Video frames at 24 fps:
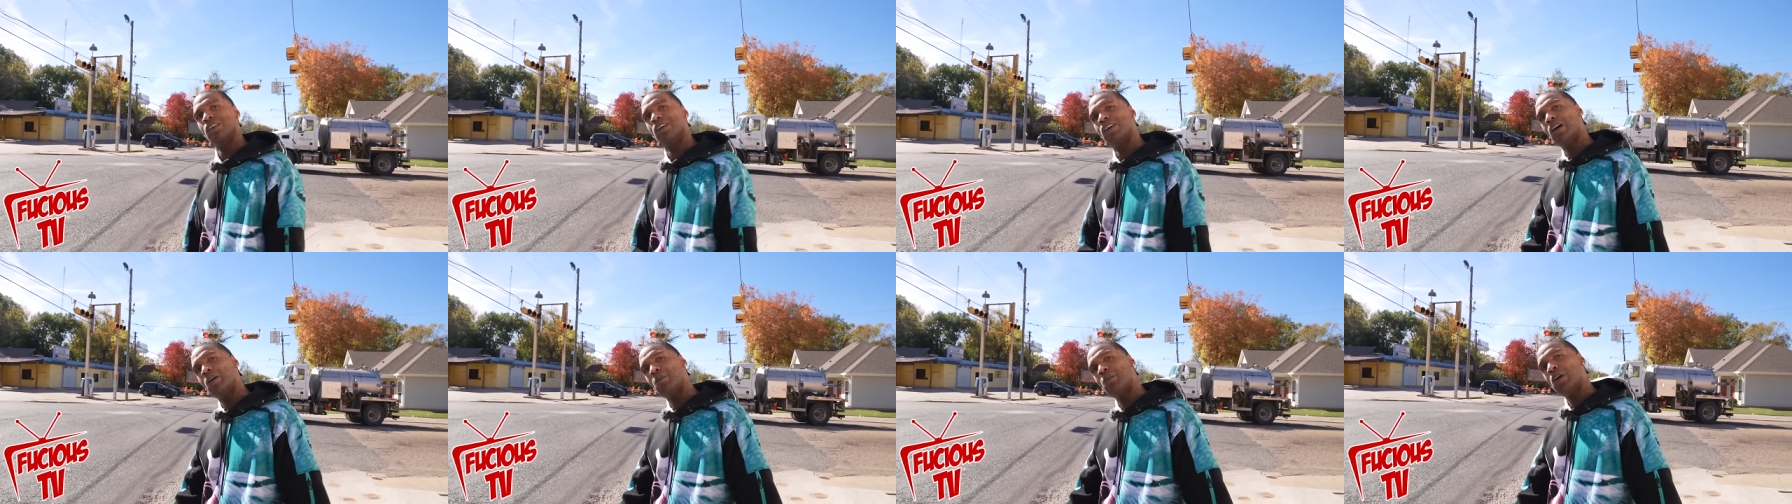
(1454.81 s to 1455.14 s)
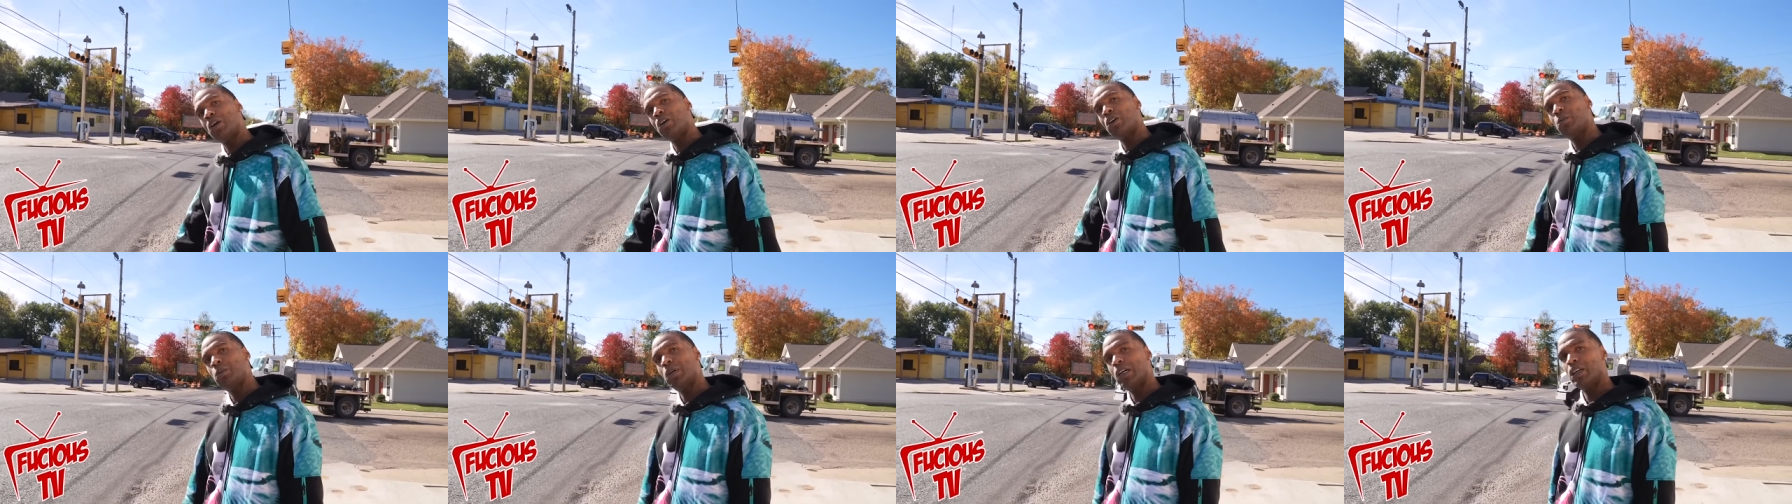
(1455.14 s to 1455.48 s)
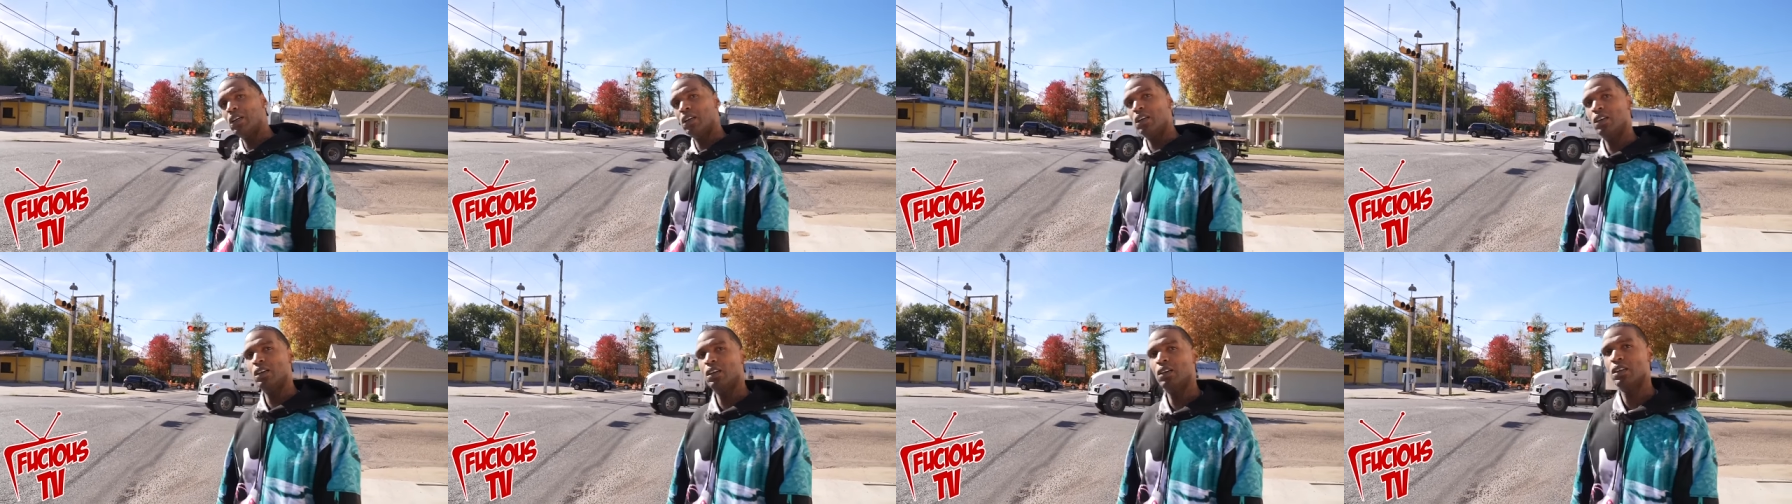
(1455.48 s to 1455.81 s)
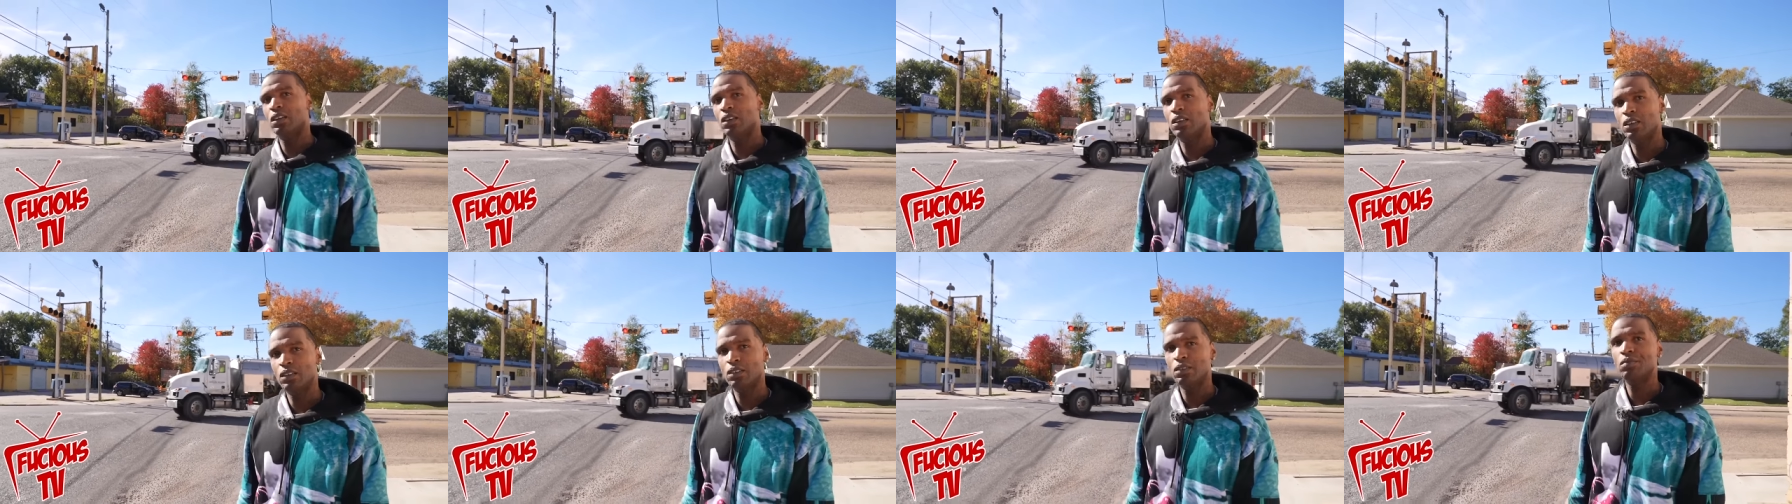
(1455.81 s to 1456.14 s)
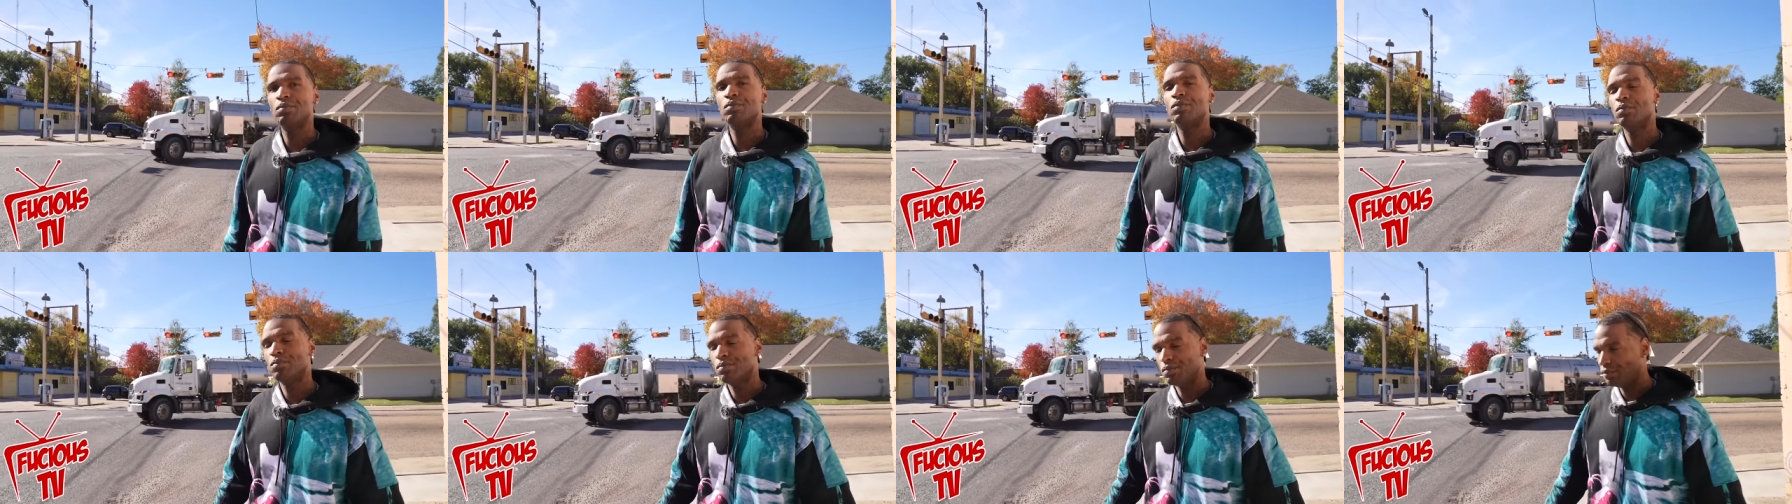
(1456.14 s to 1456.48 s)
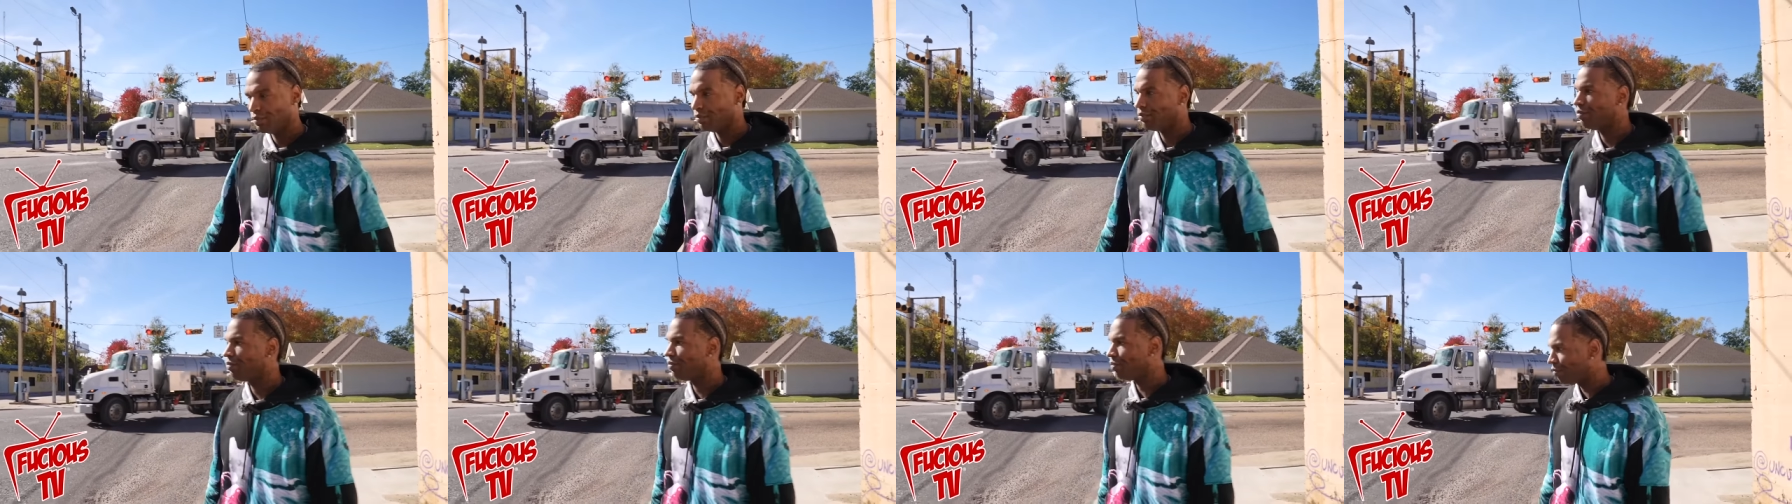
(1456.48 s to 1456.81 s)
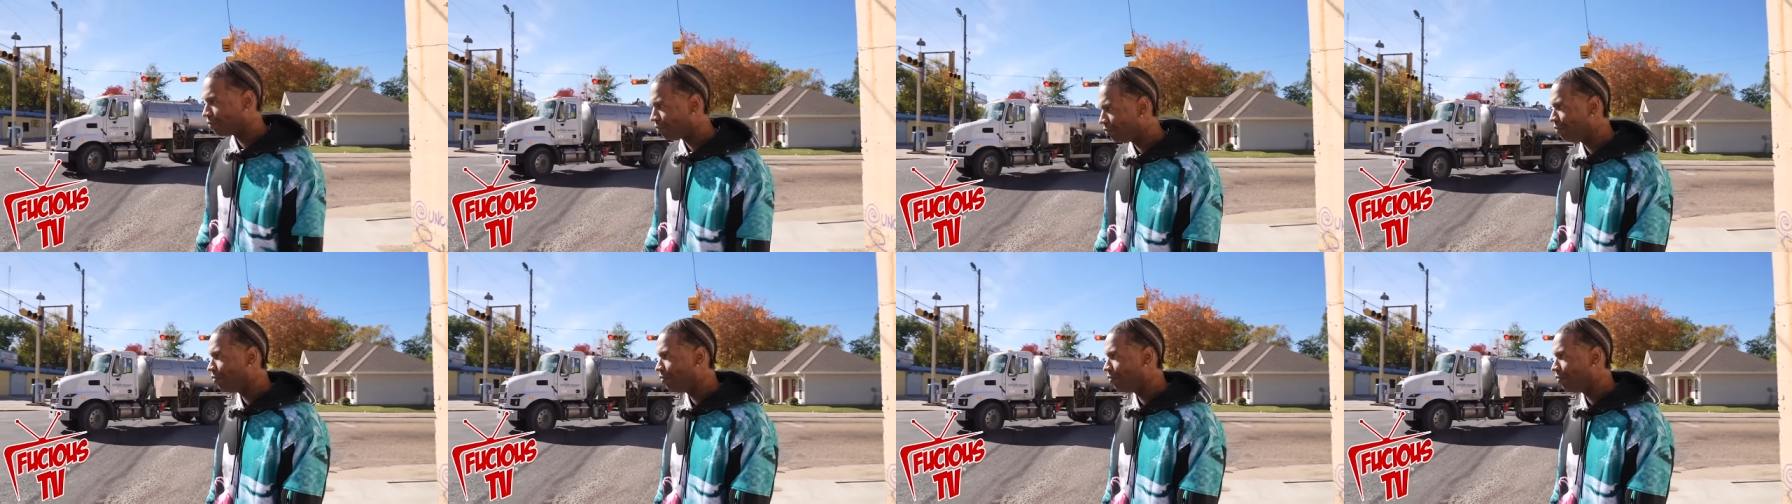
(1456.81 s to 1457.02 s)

How long, how long was he, he was locked up for?